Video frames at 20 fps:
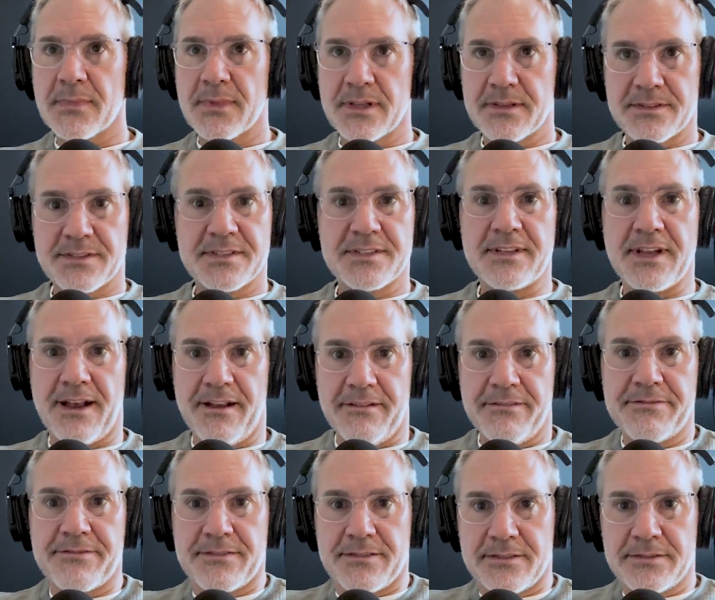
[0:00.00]

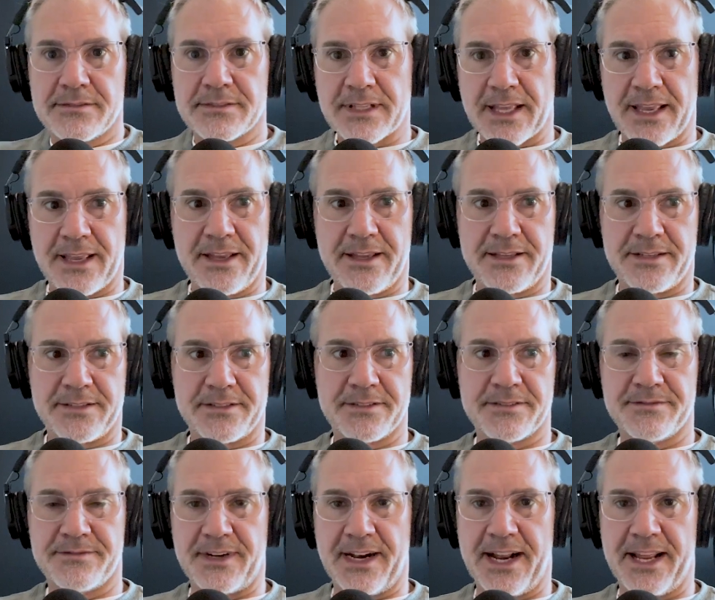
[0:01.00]
stuff
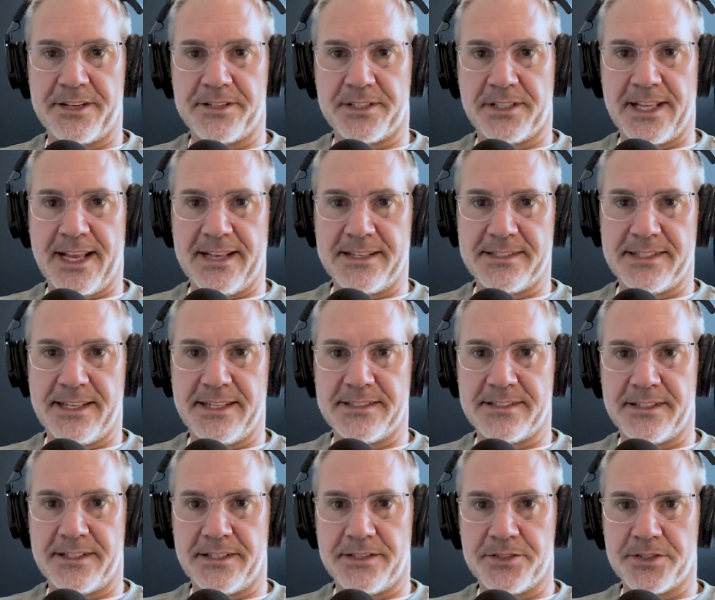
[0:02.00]
and financial assets
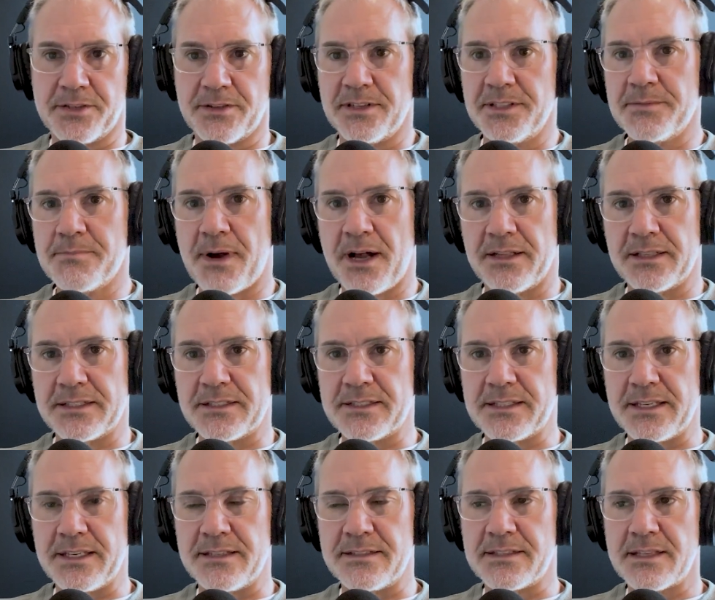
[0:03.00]
and insurance
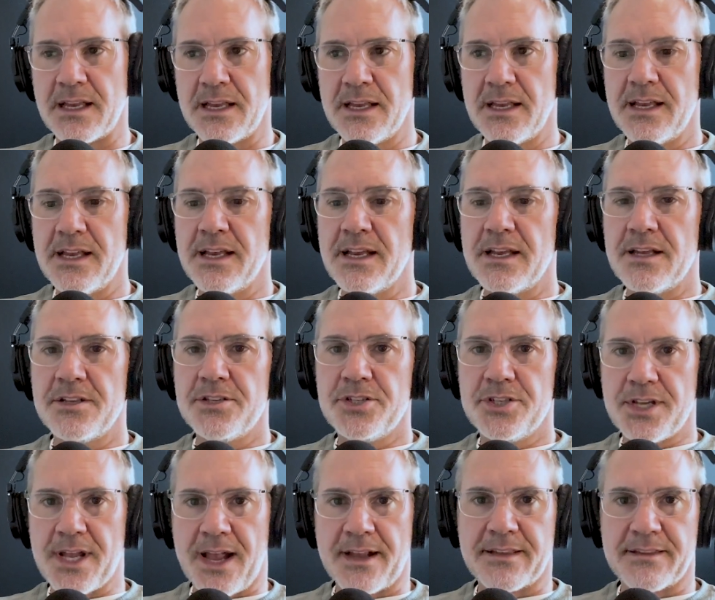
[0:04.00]
policies,
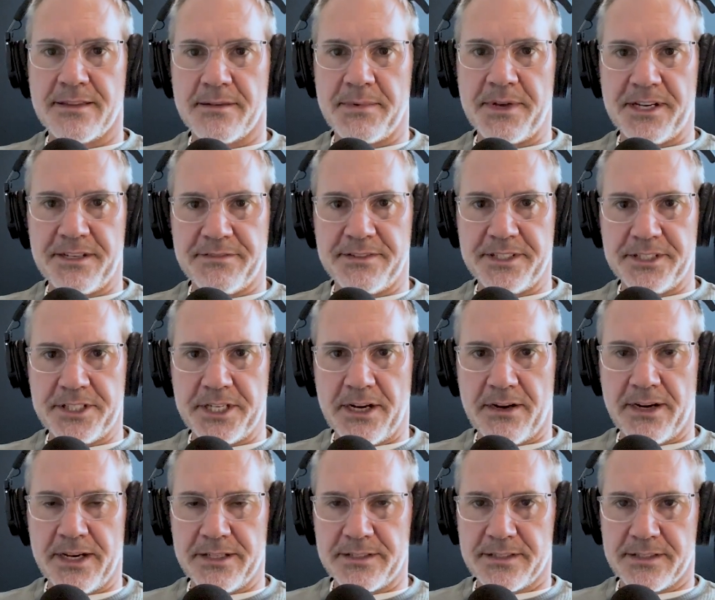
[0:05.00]
check the
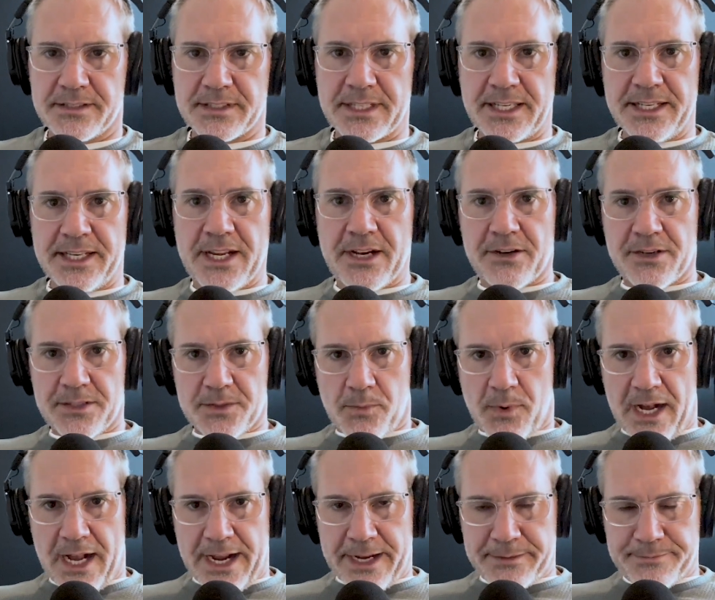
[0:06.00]
beneficiaries. And here is
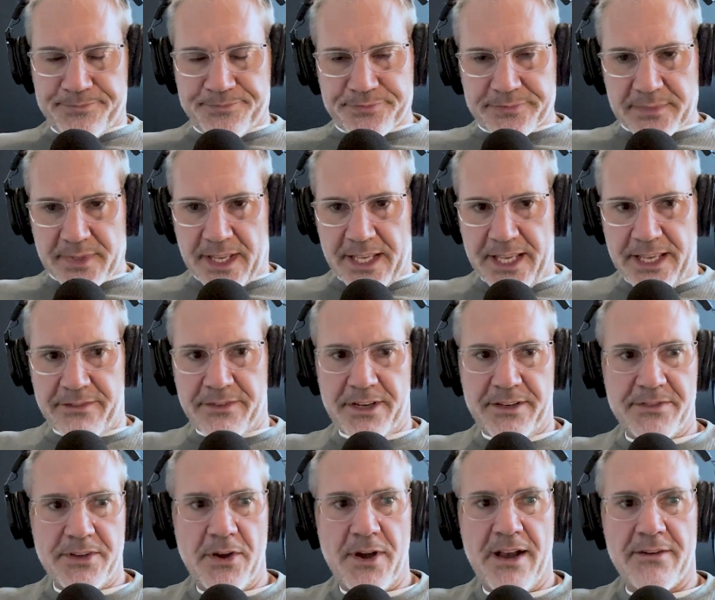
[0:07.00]
why. Even
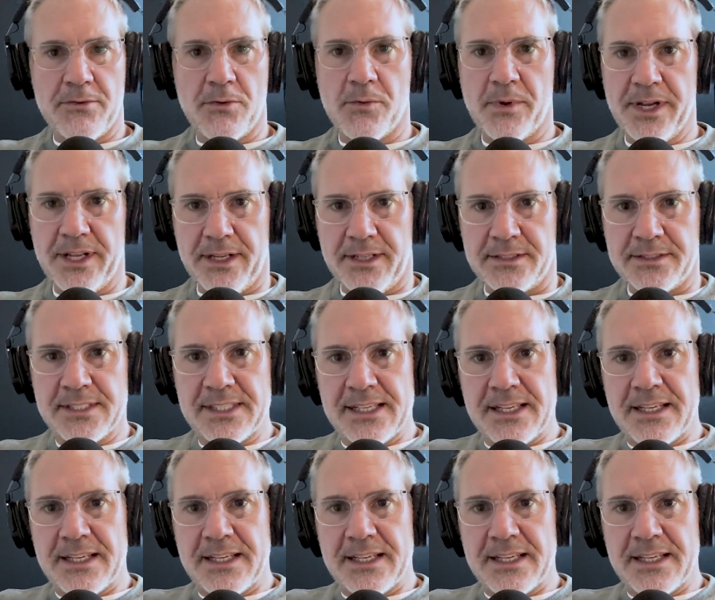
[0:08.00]
if you have a will,